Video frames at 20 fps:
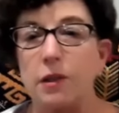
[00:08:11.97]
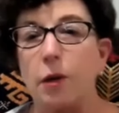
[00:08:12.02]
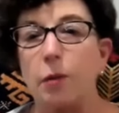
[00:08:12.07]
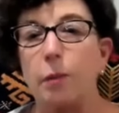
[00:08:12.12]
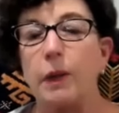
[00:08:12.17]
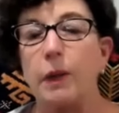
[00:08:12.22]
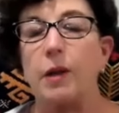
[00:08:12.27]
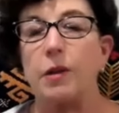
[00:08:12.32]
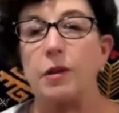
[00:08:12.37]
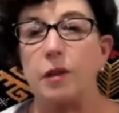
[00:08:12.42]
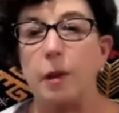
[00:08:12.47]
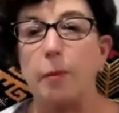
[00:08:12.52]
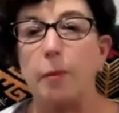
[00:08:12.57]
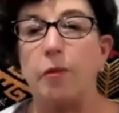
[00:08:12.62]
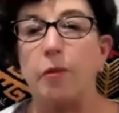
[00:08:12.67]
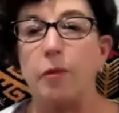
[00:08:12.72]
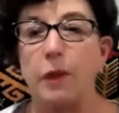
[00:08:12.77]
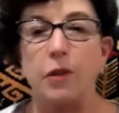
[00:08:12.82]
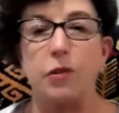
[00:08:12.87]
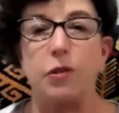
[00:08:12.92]
So because some
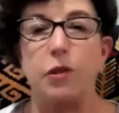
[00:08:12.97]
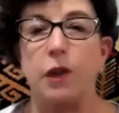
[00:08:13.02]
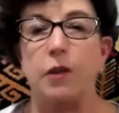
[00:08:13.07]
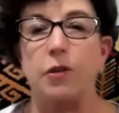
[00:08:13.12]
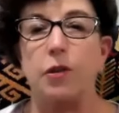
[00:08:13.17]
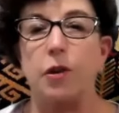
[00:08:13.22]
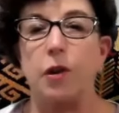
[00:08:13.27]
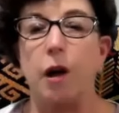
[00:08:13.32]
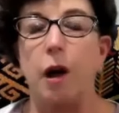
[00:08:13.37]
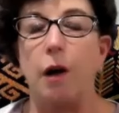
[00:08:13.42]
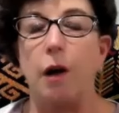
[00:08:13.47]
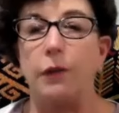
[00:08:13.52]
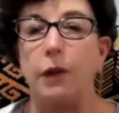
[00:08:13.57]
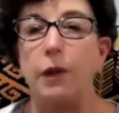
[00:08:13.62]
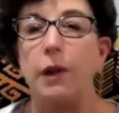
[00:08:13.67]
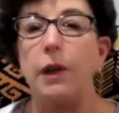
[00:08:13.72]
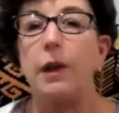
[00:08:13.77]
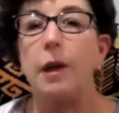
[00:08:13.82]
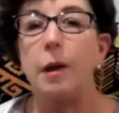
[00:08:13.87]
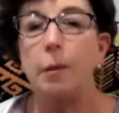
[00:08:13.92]
of these things are
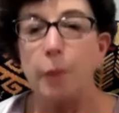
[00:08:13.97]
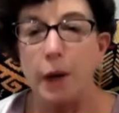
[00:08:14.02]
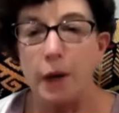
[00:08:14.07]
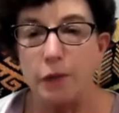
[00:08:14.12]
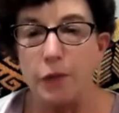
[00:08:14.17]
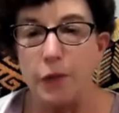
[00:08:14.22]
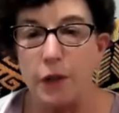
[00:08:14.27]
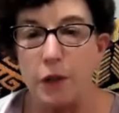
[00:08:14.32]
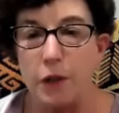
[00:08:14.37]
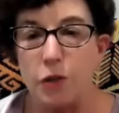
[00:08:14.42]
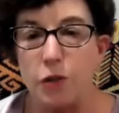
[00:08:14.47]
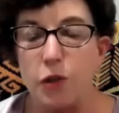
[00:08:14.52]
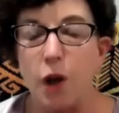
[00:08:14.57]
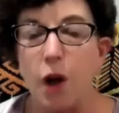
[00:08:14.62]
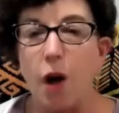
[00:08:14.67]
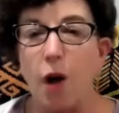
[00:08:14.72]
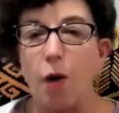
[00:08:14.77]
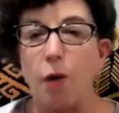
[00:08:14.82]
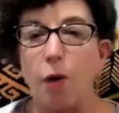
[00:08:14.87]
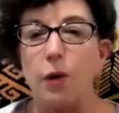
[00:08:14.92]
novel, but if it is
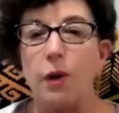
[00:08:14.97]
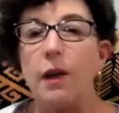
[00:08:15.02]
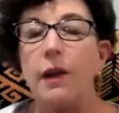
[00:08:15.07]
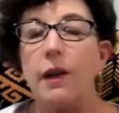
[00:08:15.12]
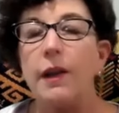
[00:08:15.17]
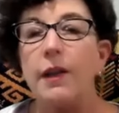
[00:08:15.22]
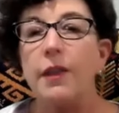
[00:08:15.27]
known,